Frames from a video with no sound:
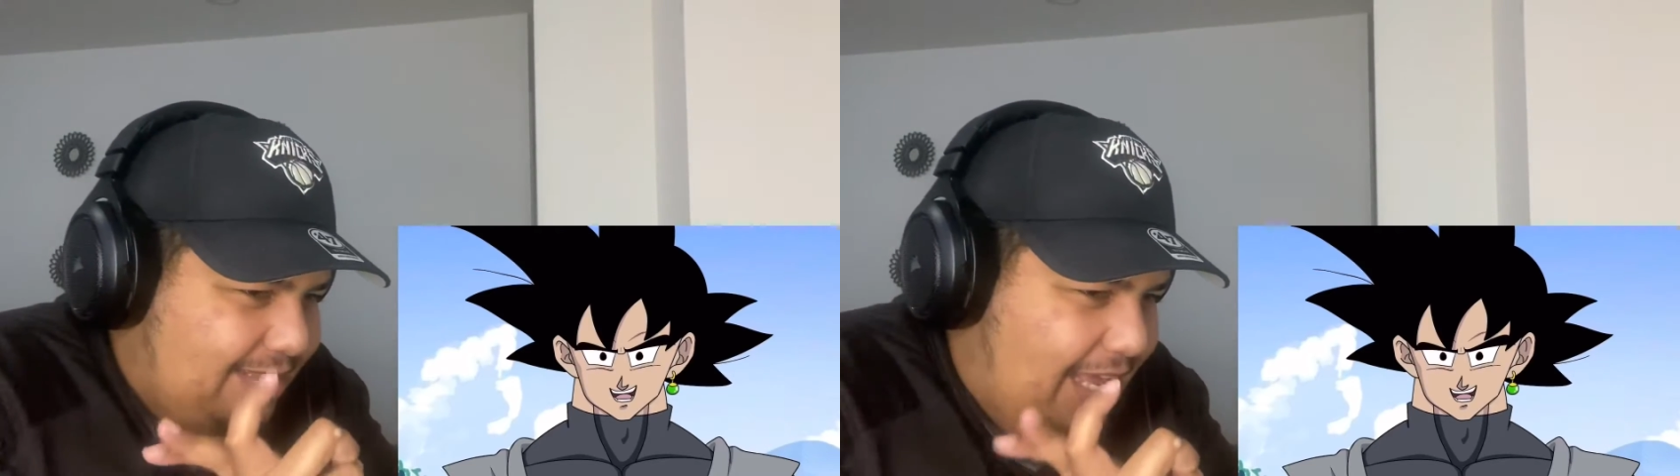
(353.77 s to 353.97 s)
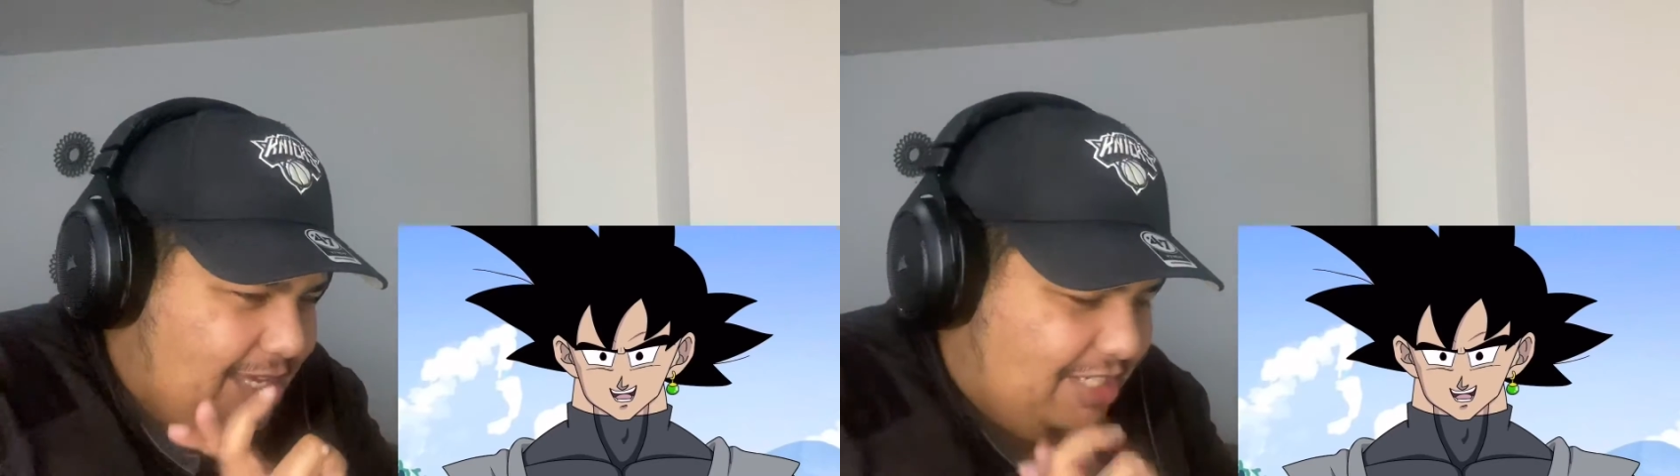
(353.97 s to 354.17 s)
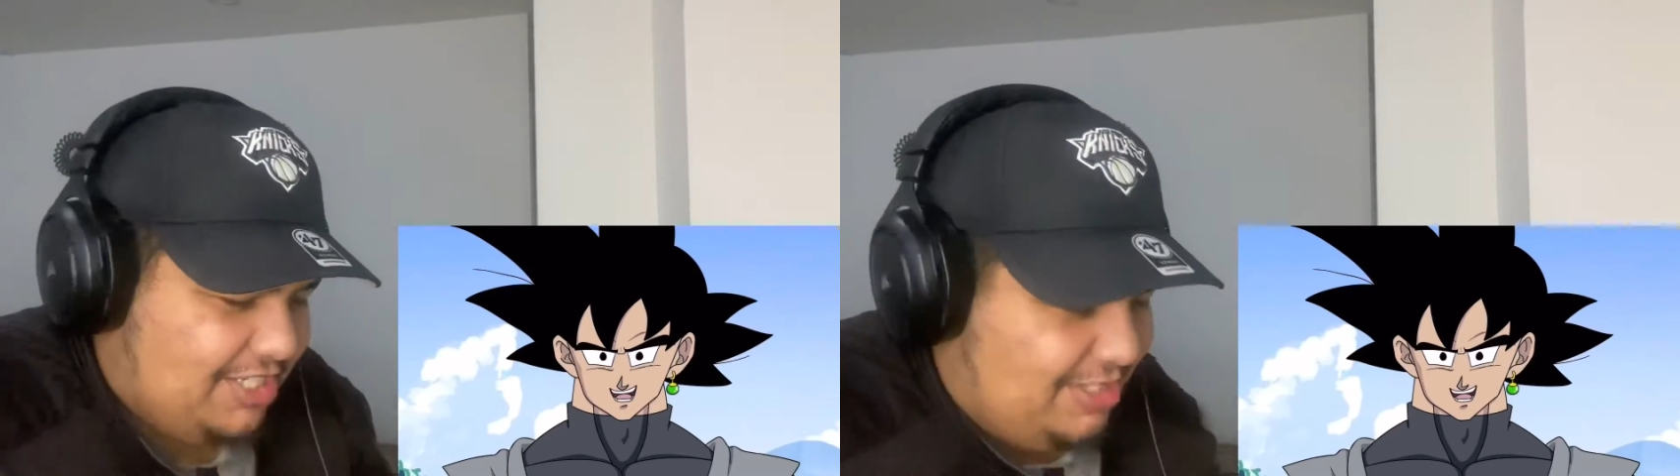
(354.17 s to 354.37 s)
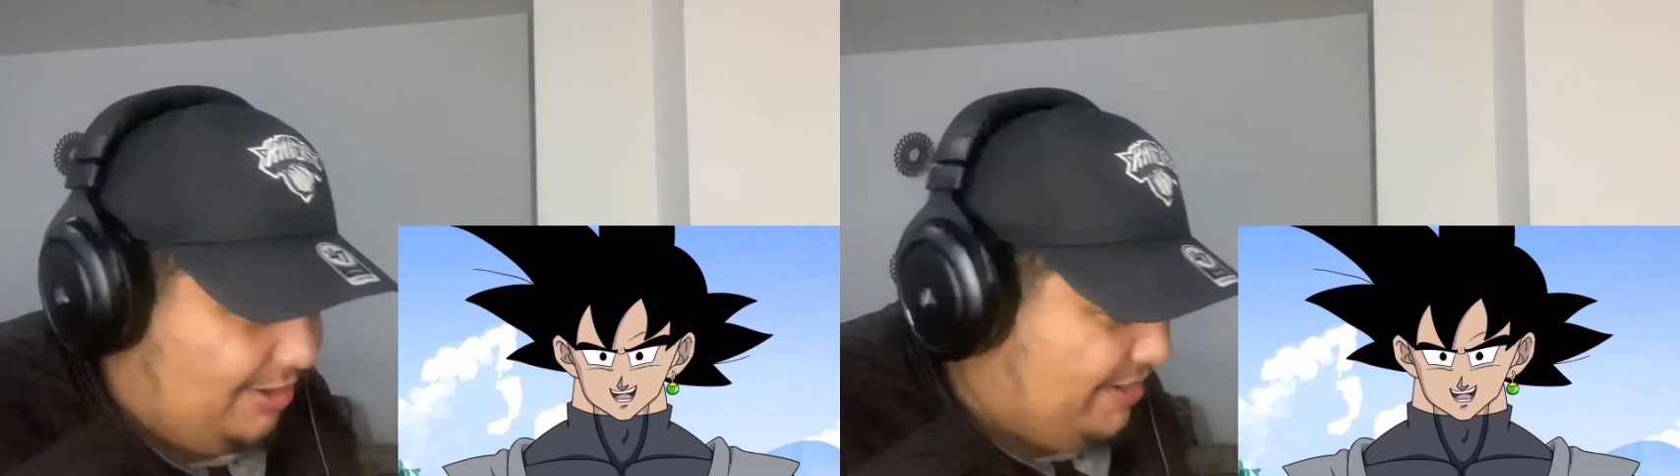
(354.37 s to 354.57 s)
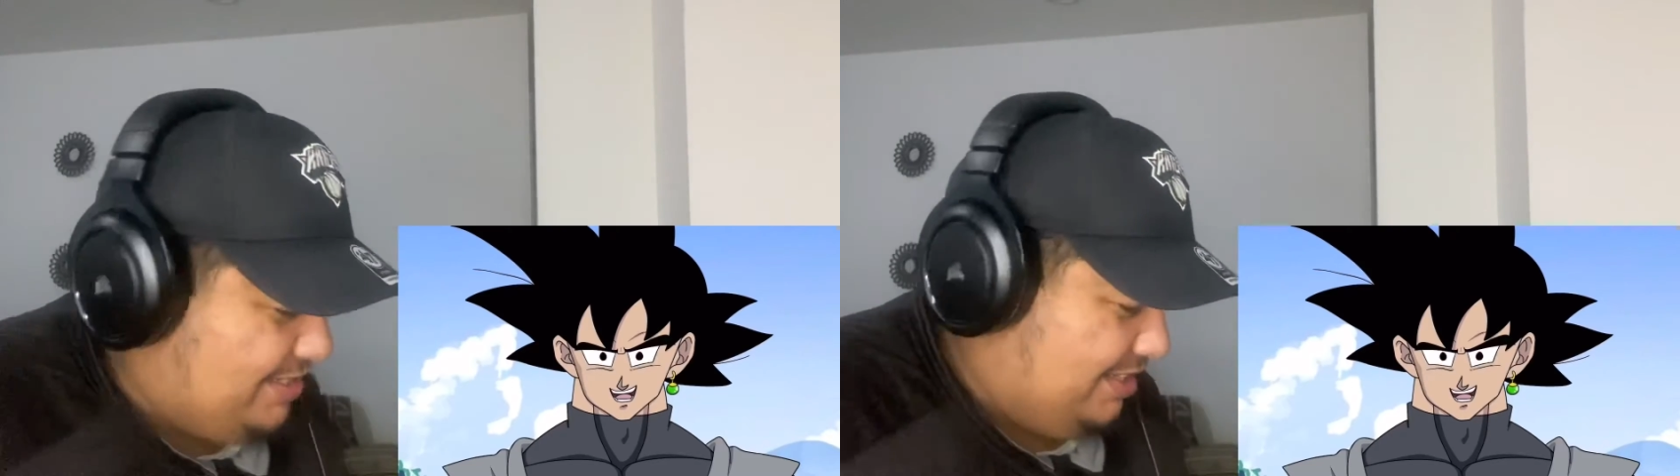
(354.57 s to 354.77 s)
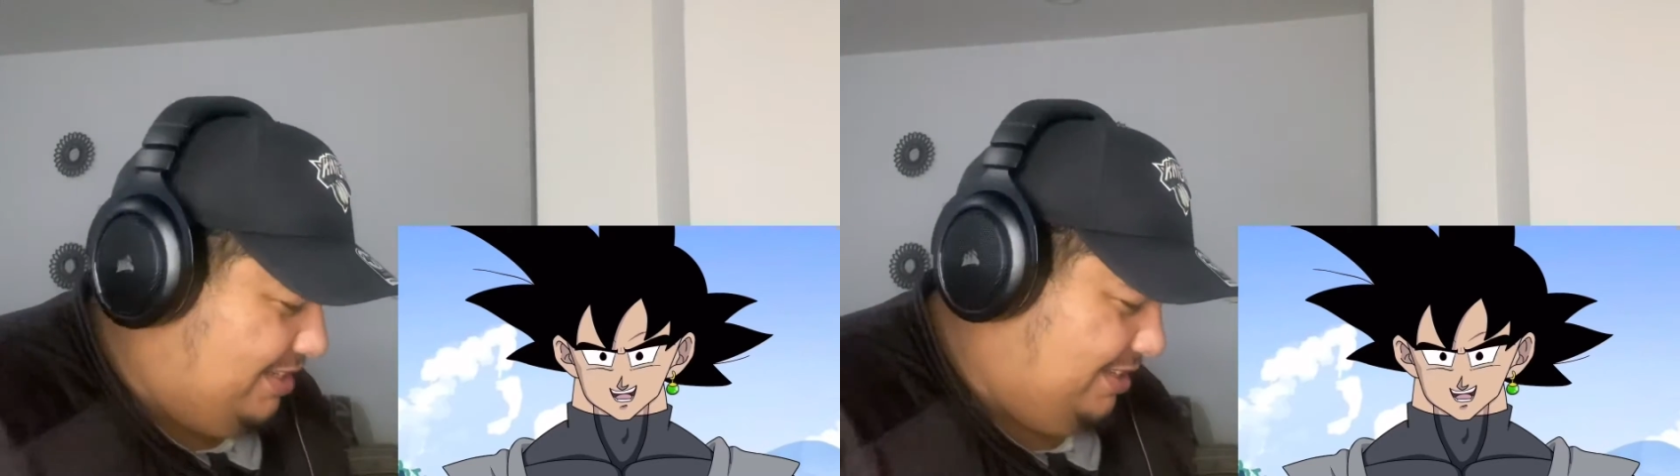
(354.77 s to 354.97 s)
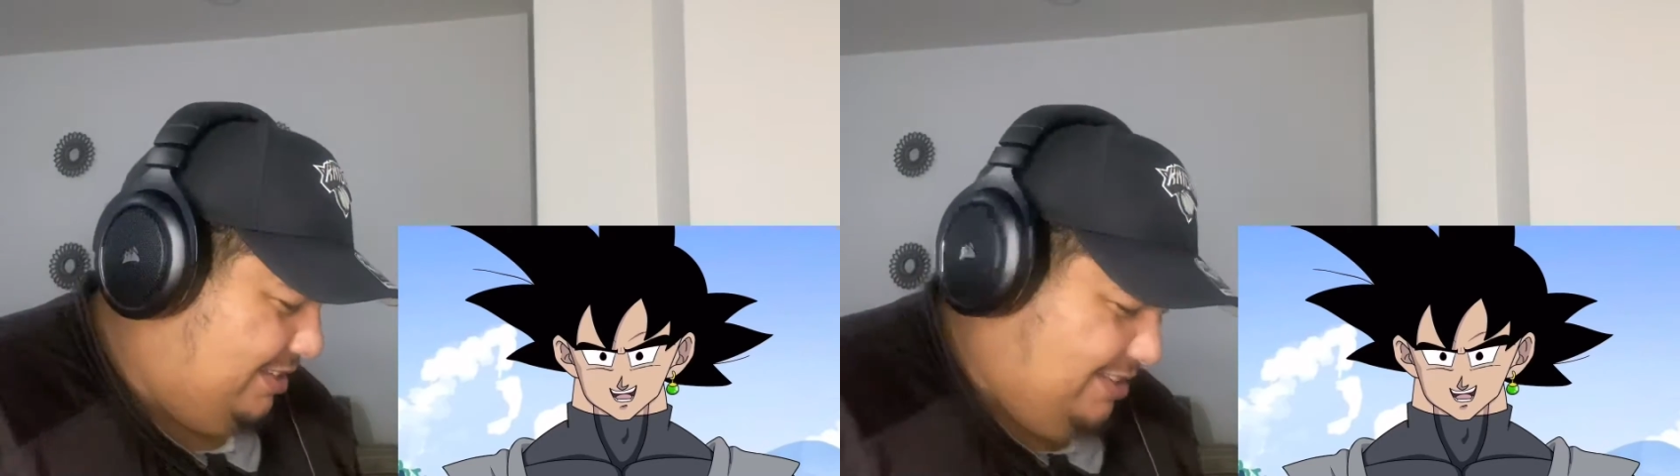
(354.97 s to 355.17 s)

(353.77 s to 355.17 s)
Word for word: That's crazy.